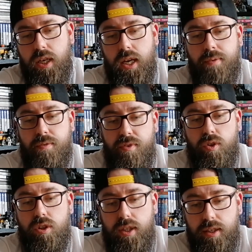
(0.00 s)

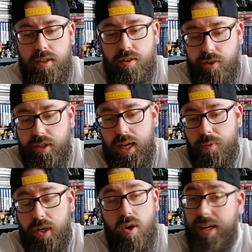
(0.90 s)
Unfortunately in the
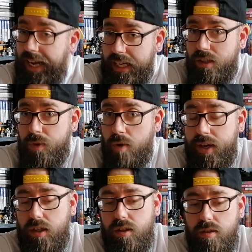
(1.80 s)
UK we can't get HBO
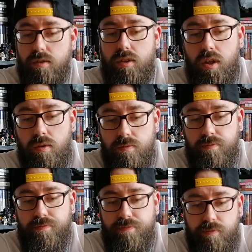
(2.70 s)
Max, so
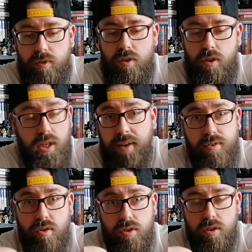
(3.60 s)
yay
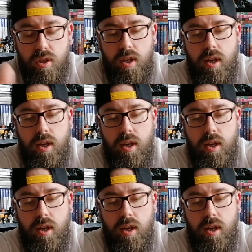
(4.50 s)
for us.